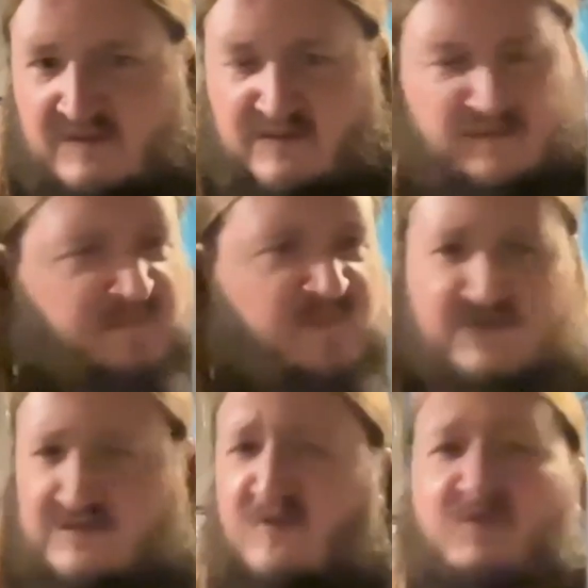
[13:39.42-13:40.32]
You know,
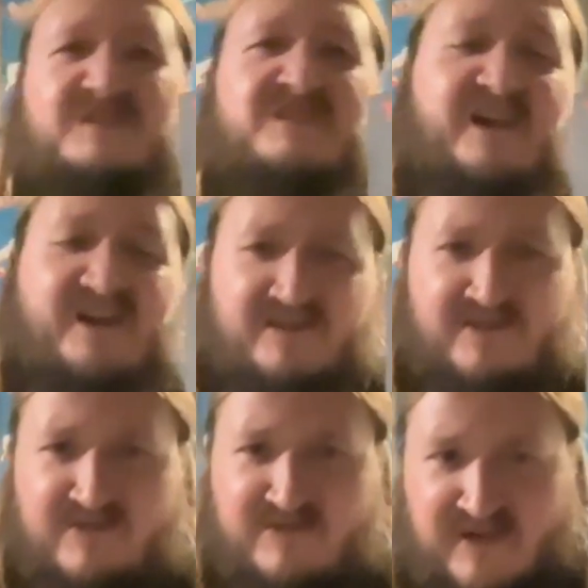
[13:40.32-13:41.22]
because always getting
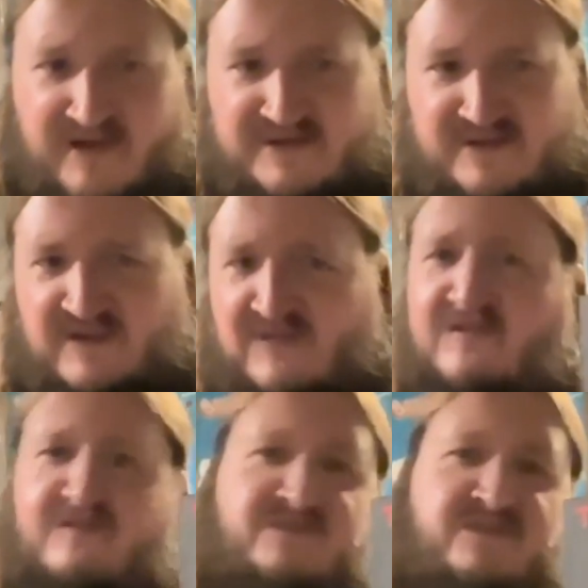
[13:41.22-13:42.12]
new fans, and I
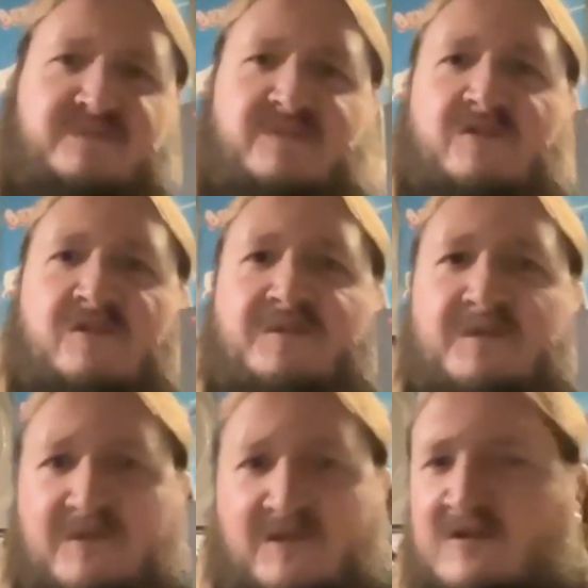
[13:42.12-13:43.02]
know there's going to be a lot of
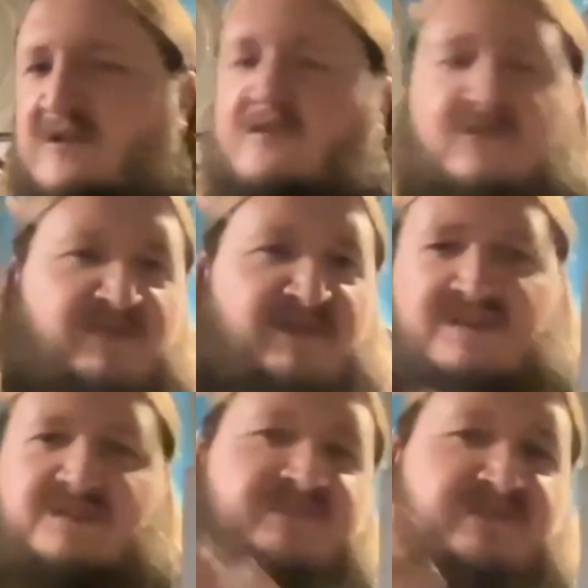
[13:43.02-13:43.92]
people like who would
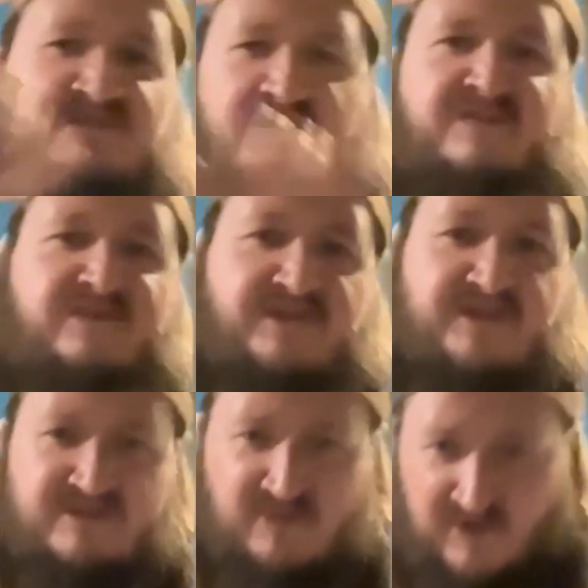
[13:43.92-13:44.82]
listen to stuff like
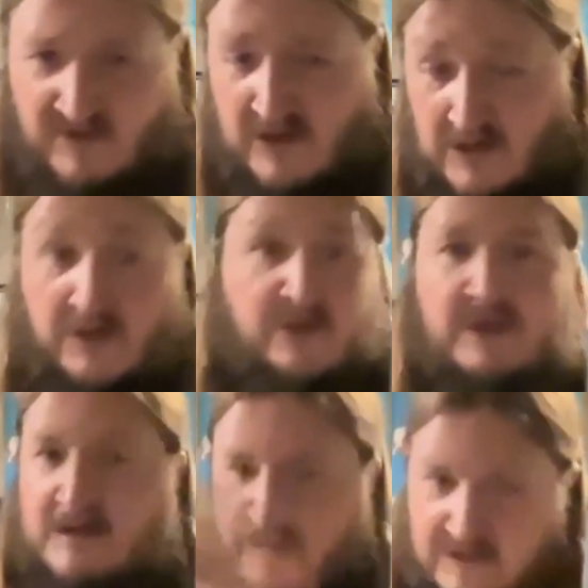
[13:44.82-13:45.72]
this and like,
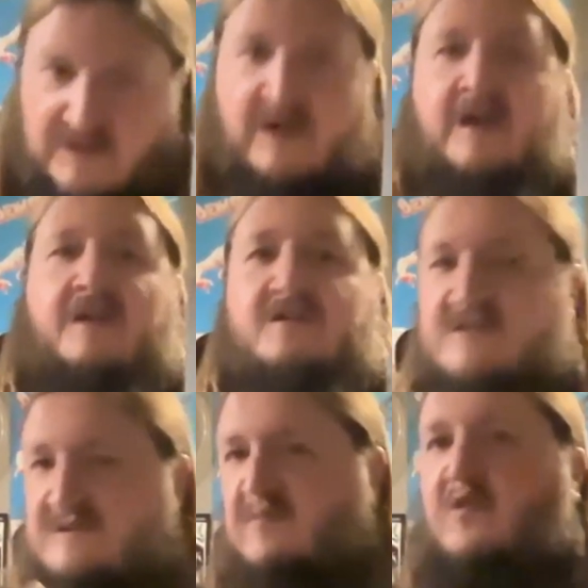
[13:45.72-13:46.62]
yeah,
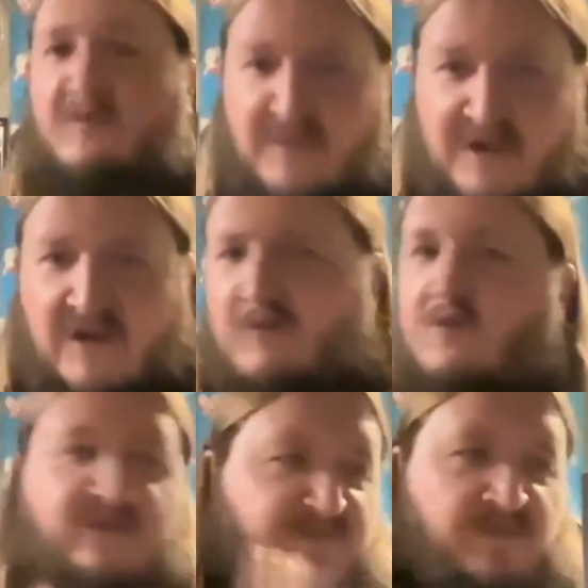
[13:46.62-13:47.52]
this is more me. I
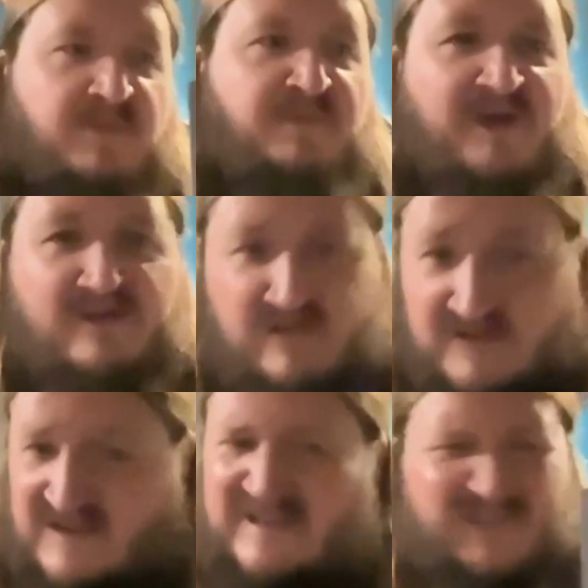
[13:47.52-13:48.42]
want to form a band on
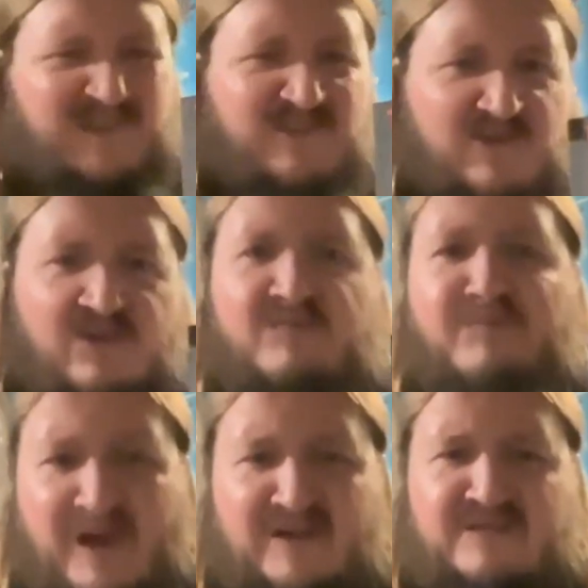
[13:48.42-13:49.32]
this, and there's a lot of
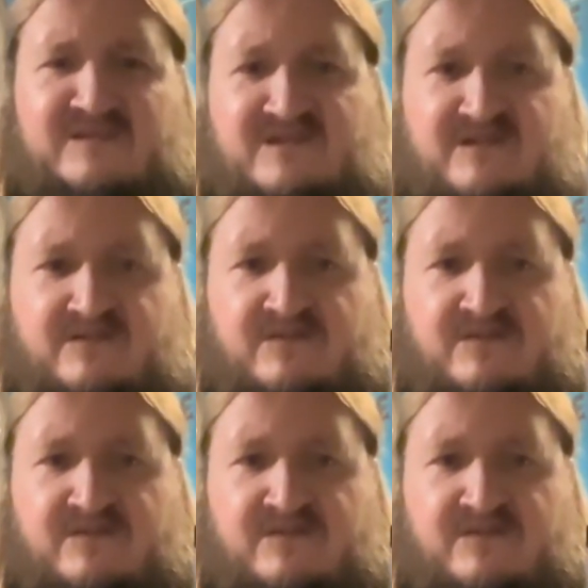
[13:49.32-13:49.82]
bands